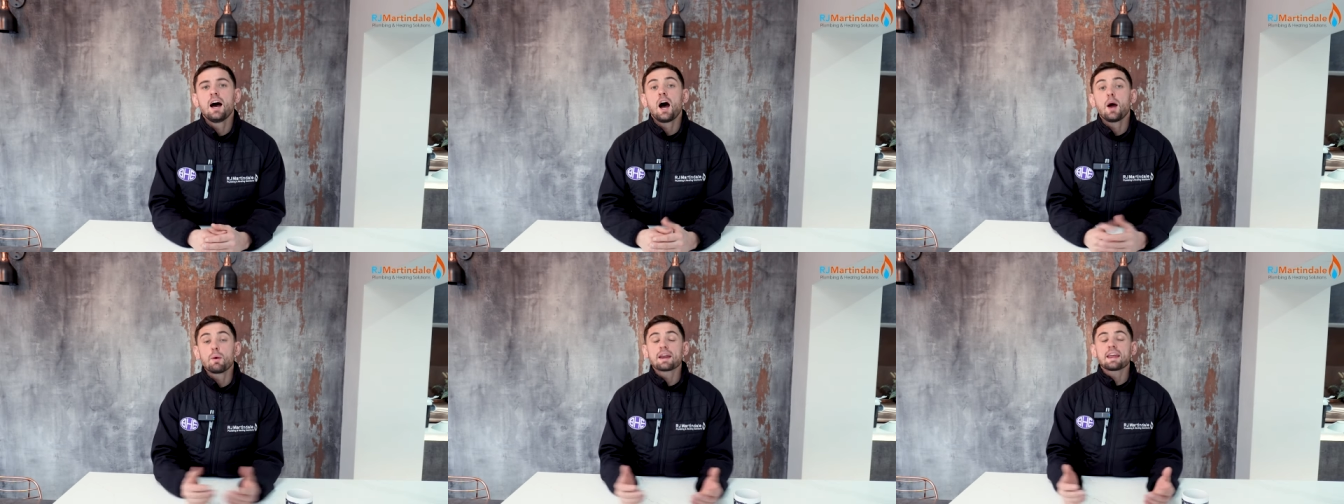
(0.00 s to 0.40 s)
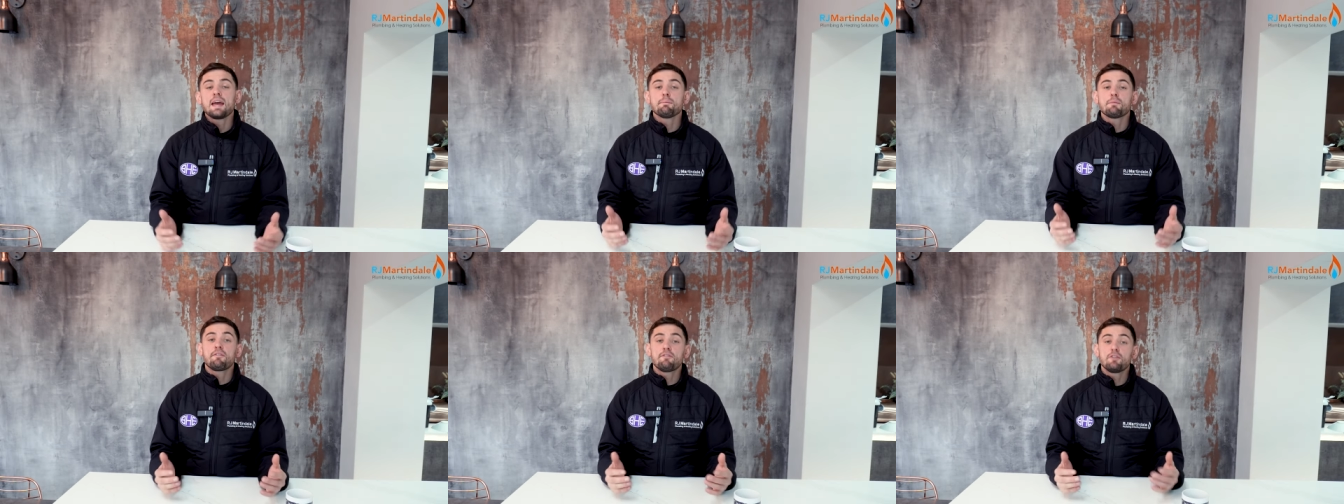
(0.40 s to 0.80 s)
how I
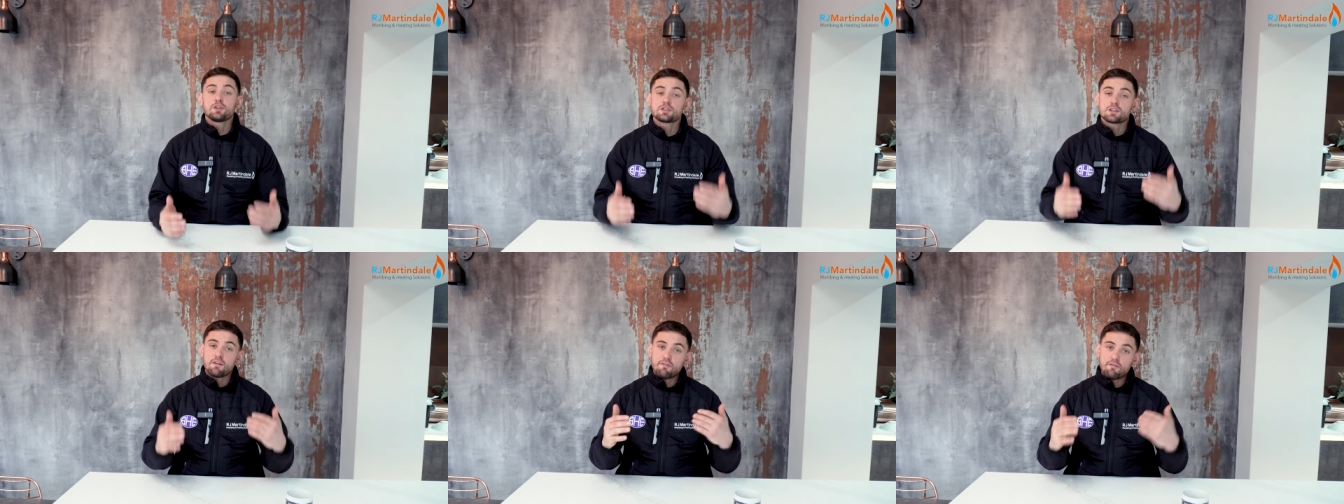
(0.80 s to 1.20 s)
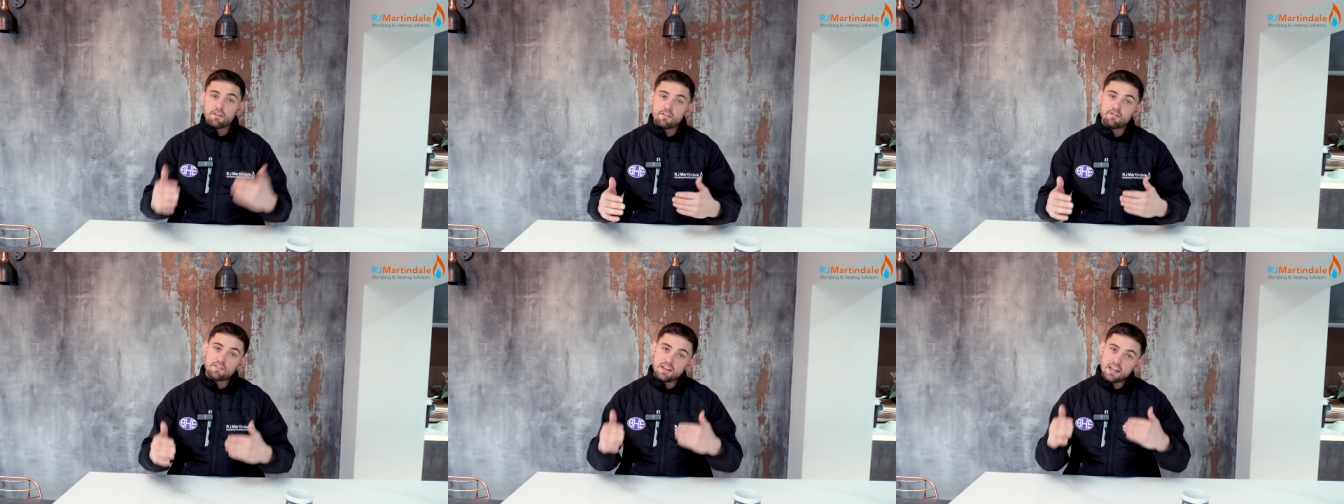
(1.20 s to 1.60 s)
gained my first
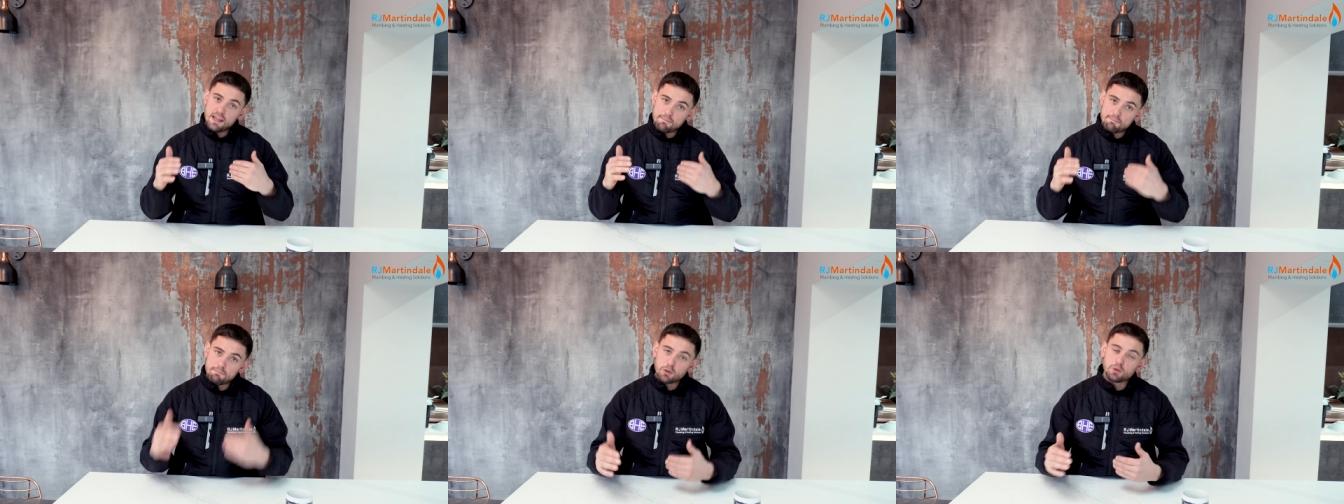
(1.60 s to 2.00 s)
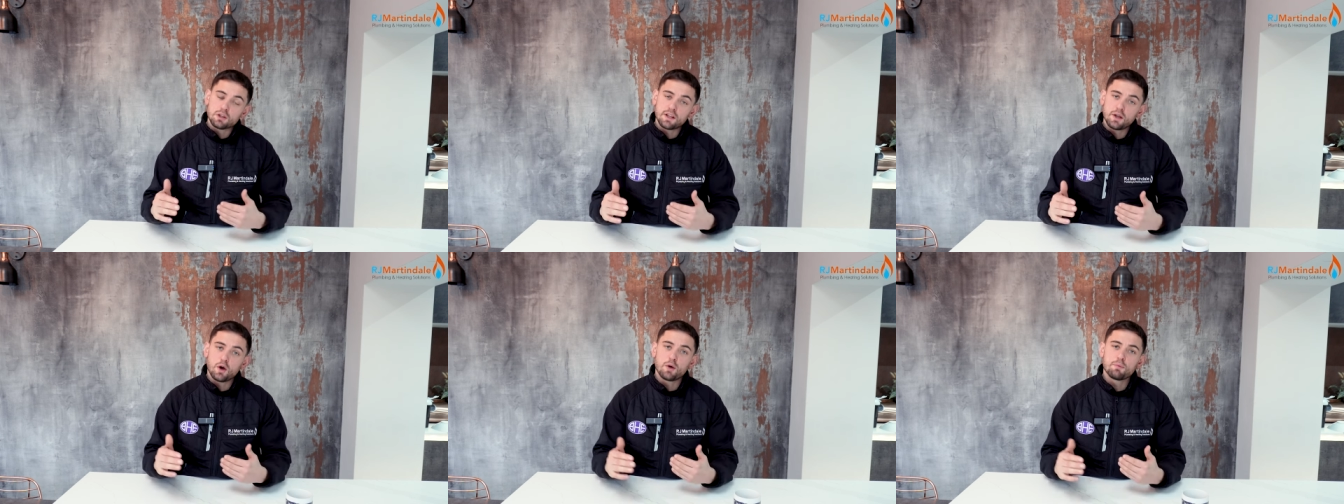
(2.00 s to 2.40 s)
fifty
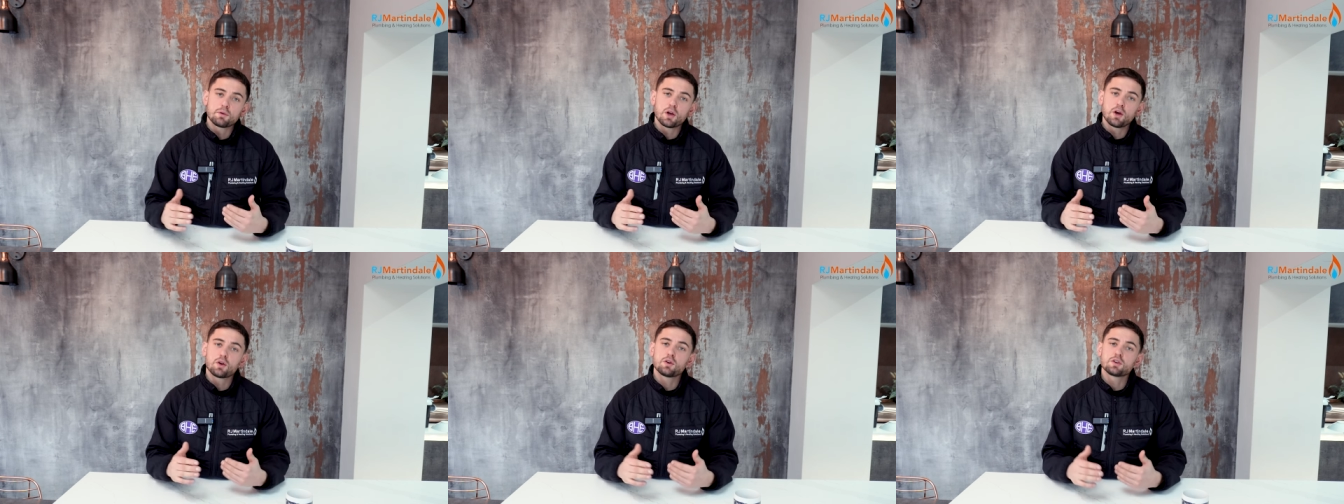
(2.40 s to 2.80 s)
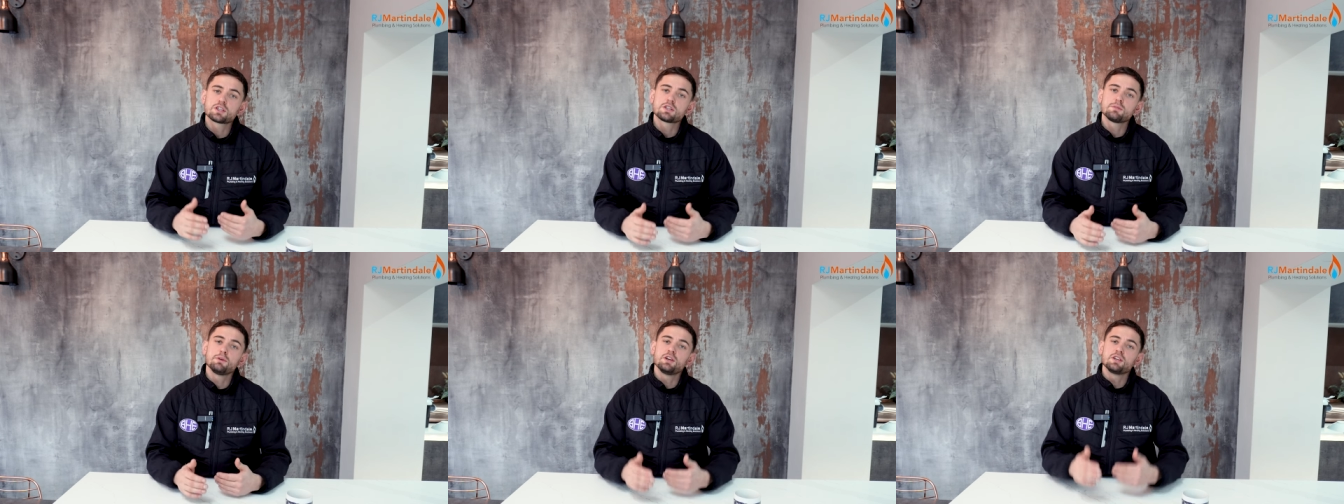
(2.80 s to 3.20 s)
monthly home care
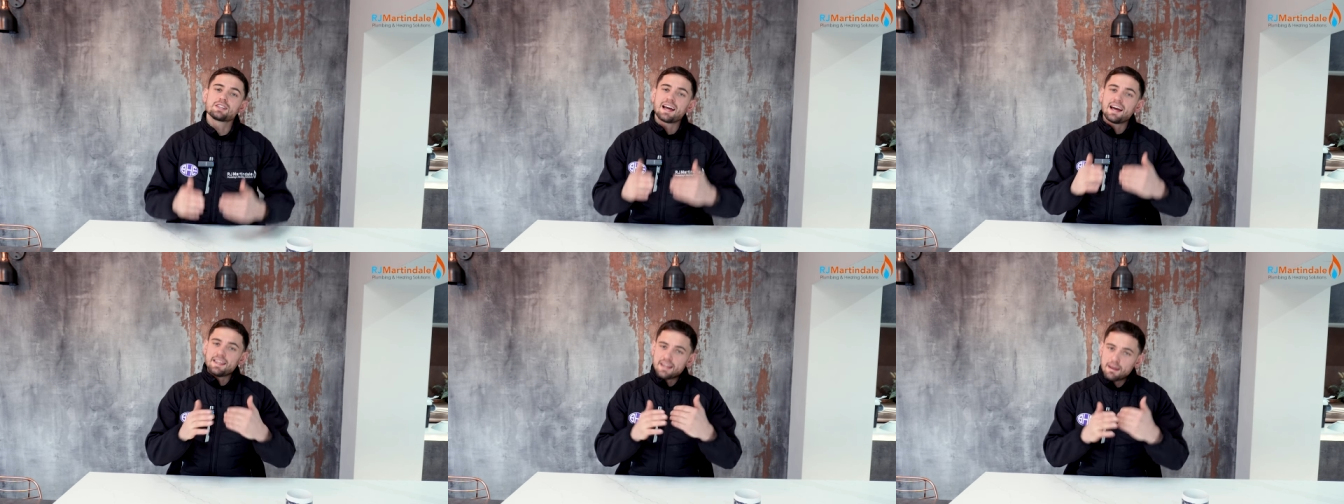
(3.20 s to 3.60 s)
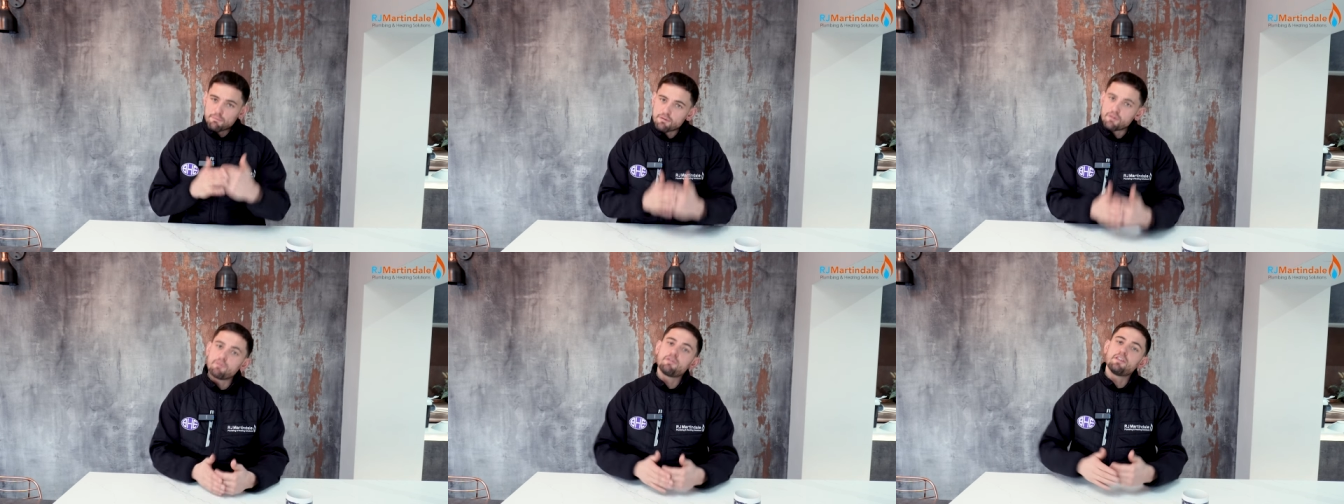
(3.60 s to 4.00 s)
customers and
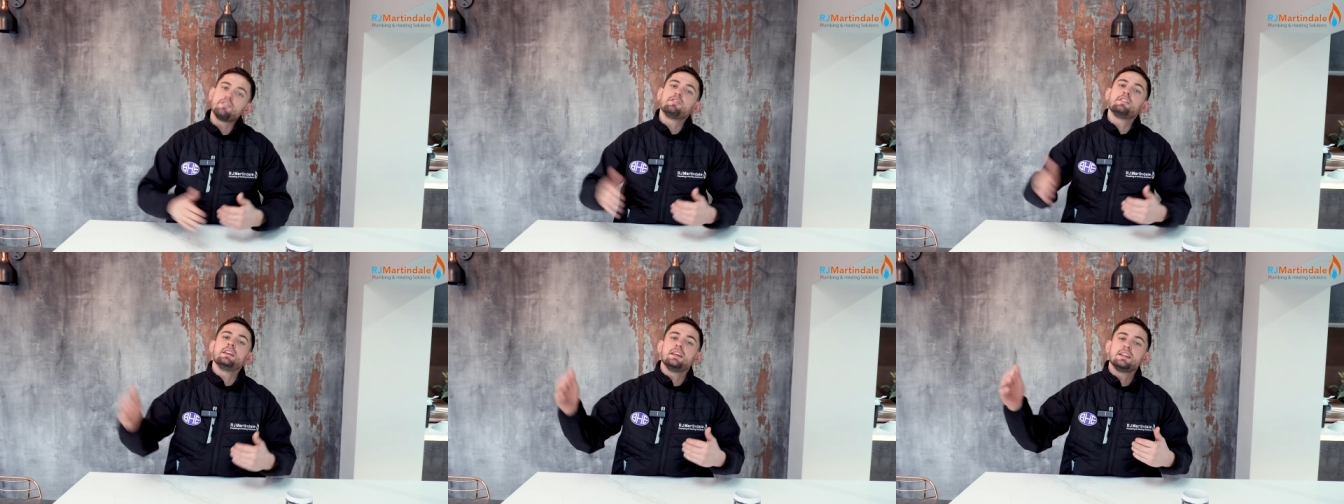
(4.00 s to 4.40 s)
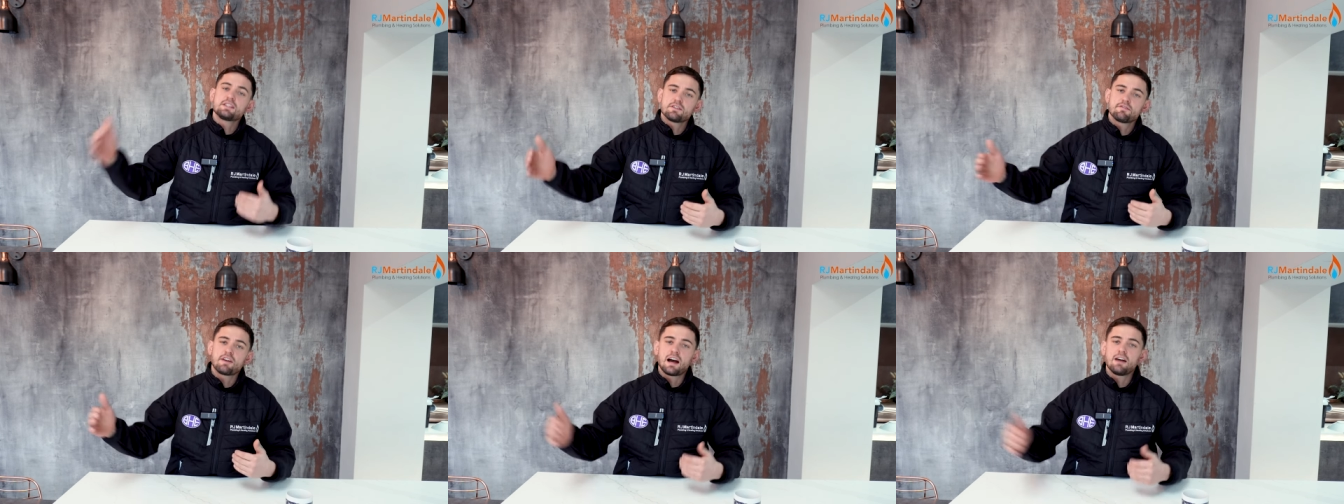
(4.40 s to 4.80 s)
then from fifty
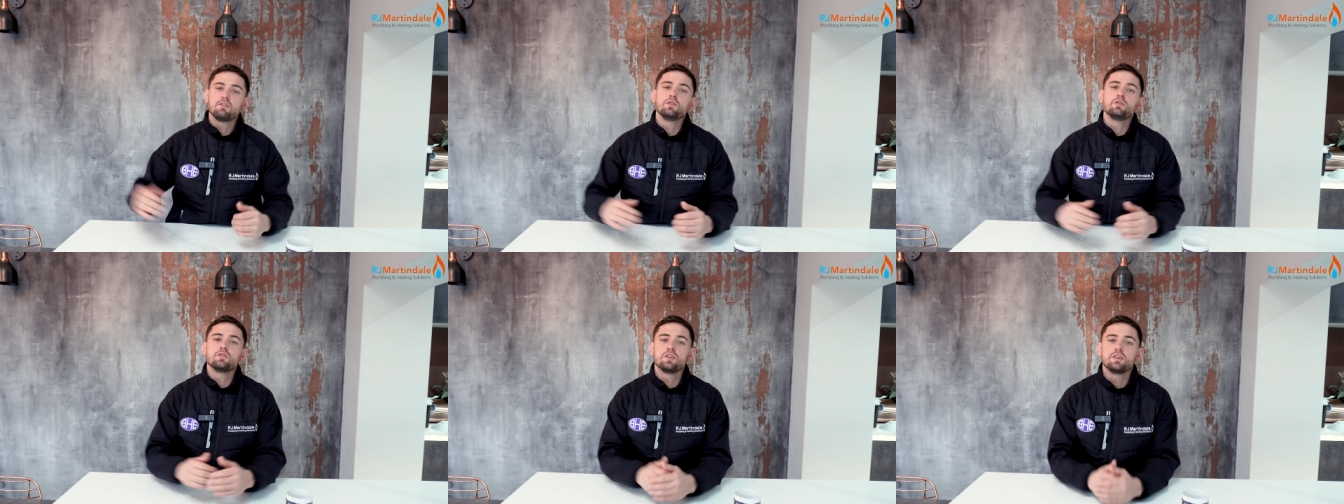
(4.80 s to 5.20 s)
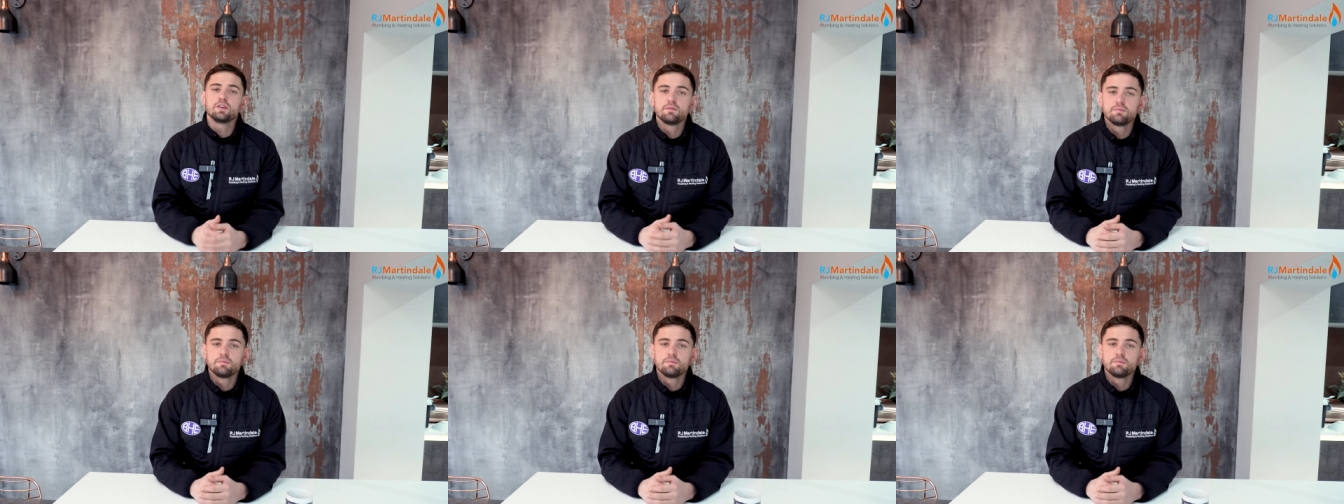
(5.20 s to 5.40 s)
to five hundred.